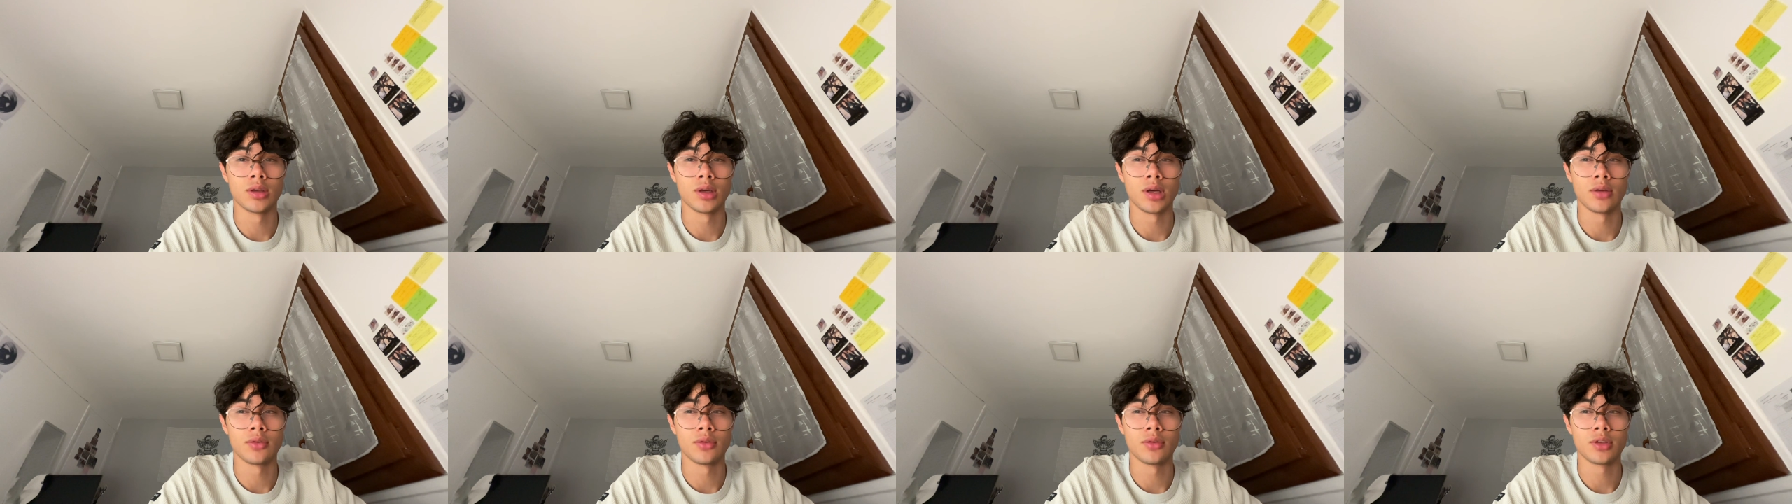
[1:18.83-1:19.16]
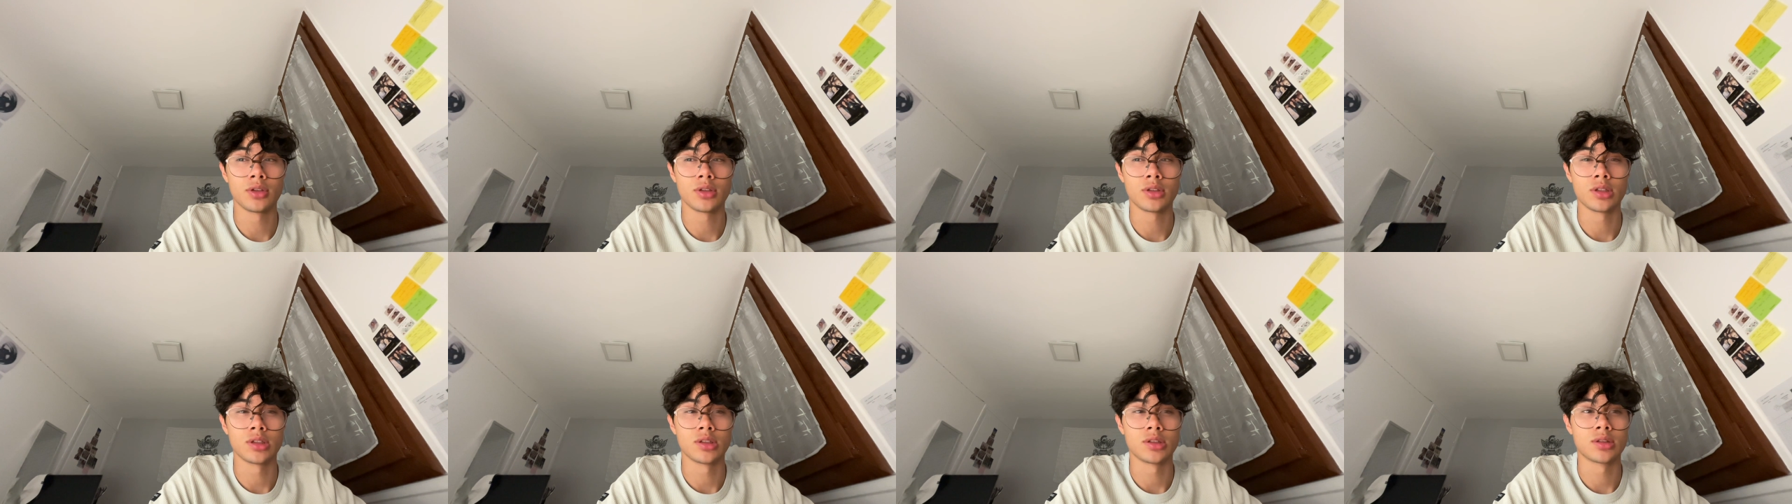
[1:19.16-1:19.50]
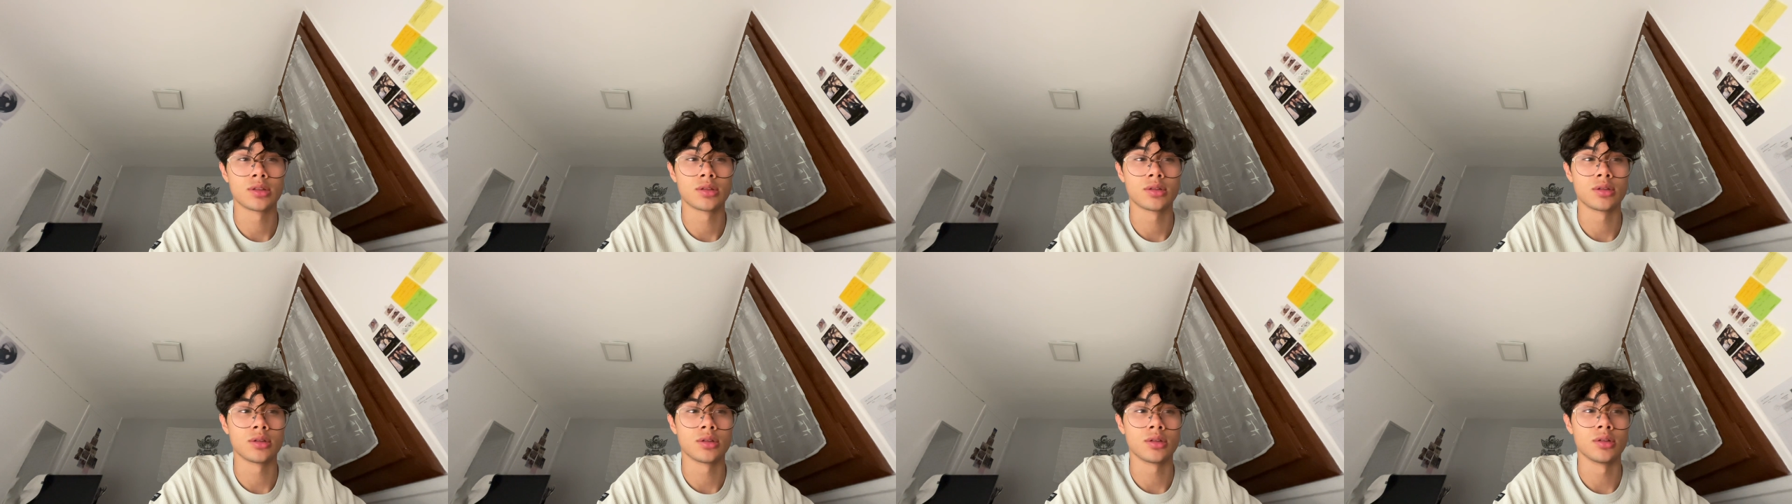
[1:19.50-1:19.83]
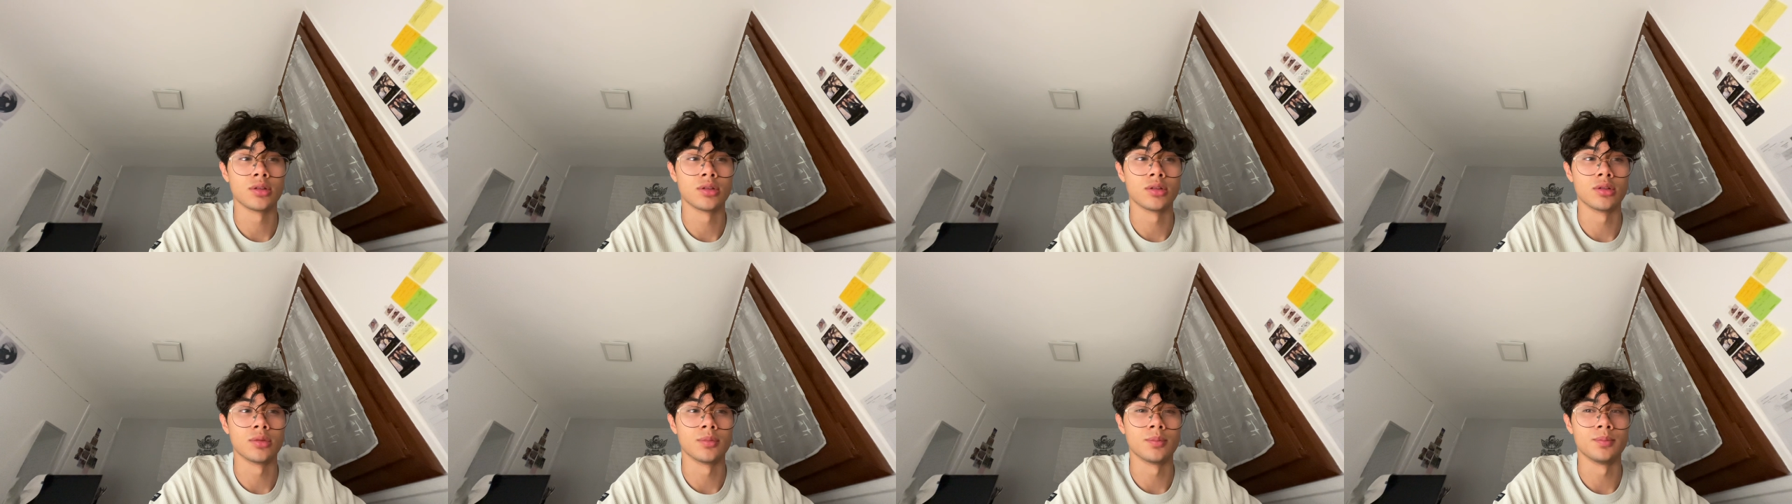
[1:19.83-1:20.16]
I think that's
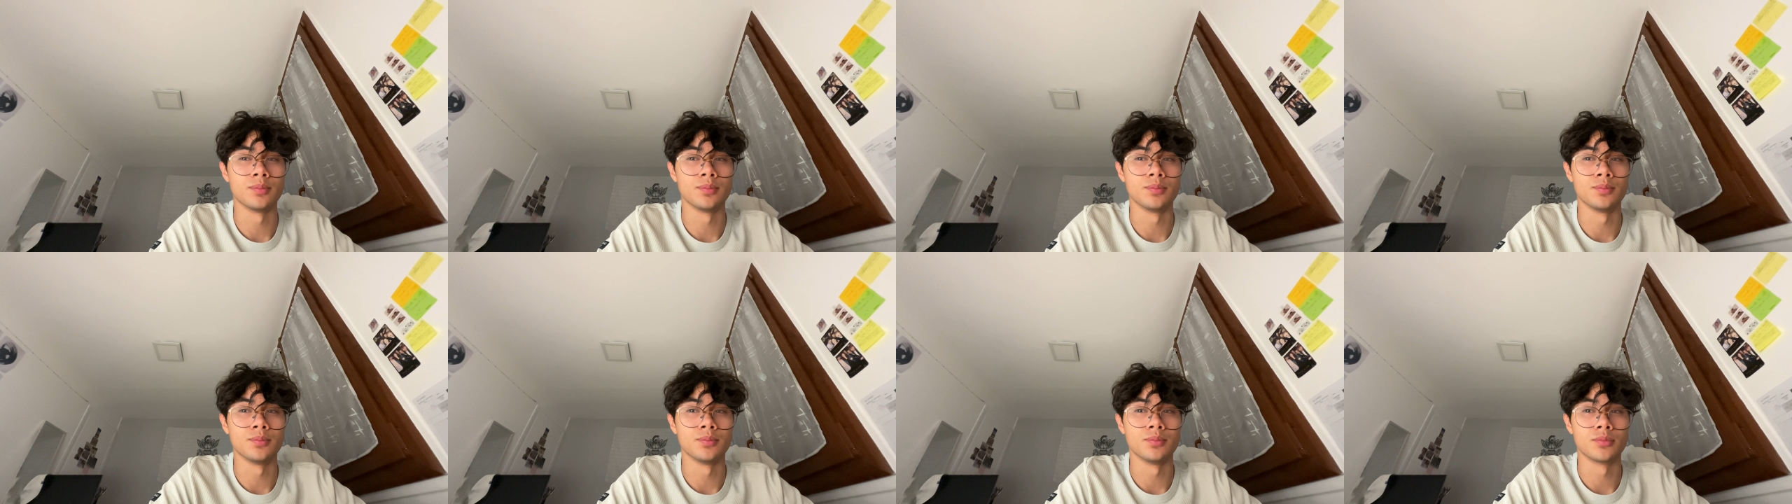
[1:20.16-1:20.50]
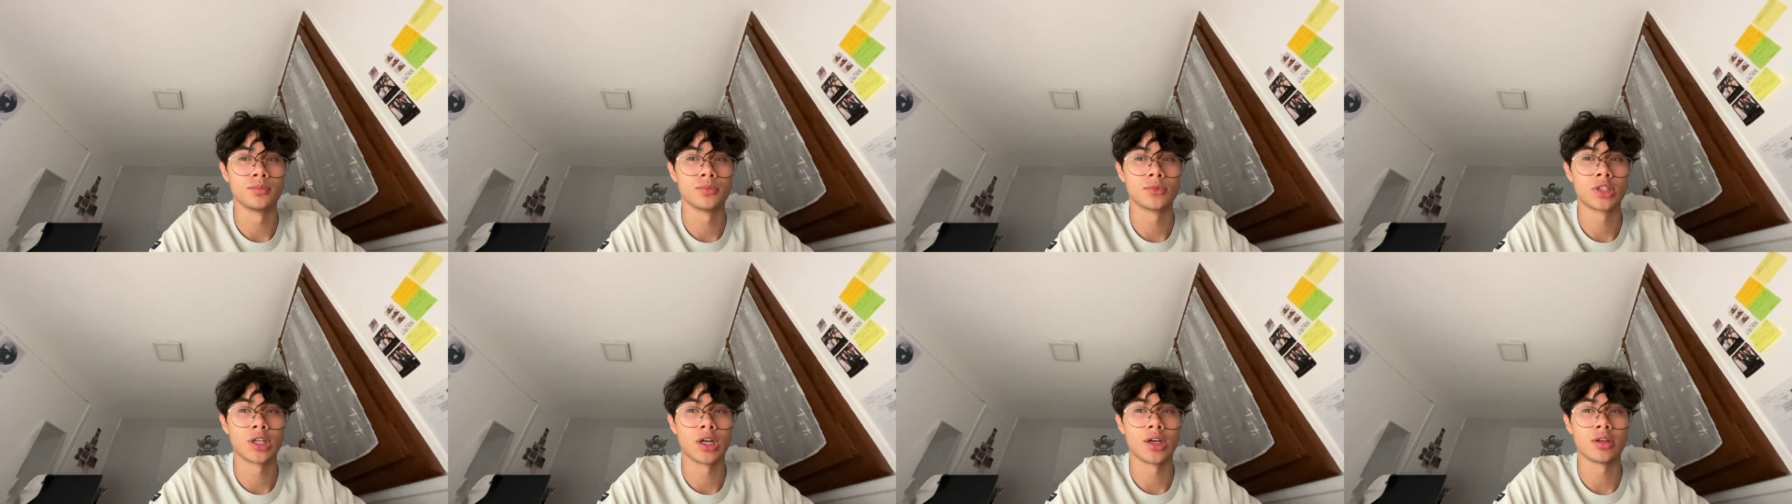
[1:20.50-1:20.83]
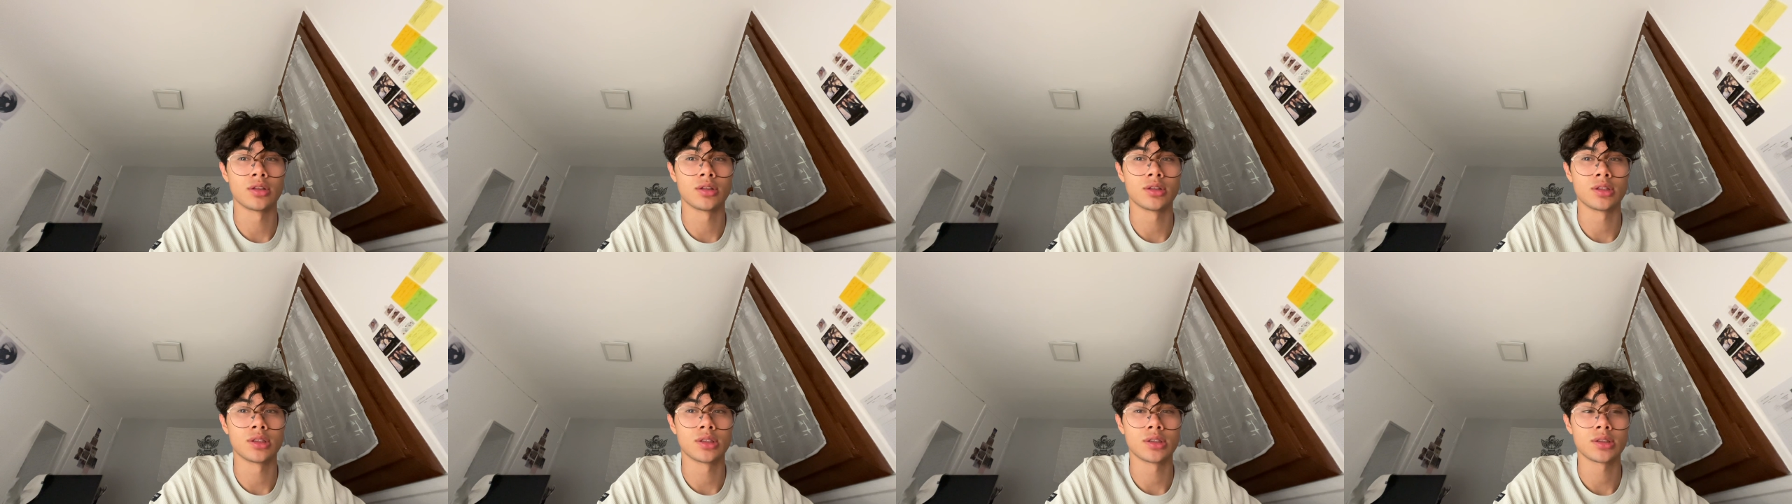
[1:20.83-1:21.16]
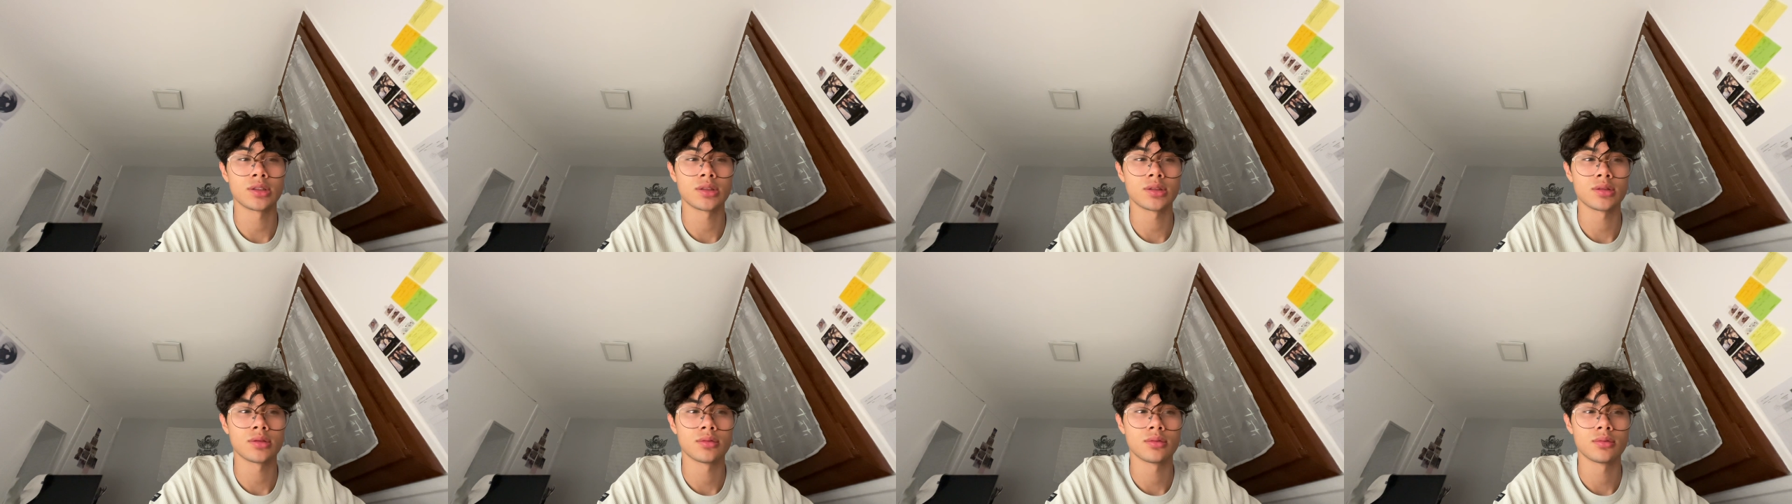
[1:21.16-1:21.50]
um, tiredness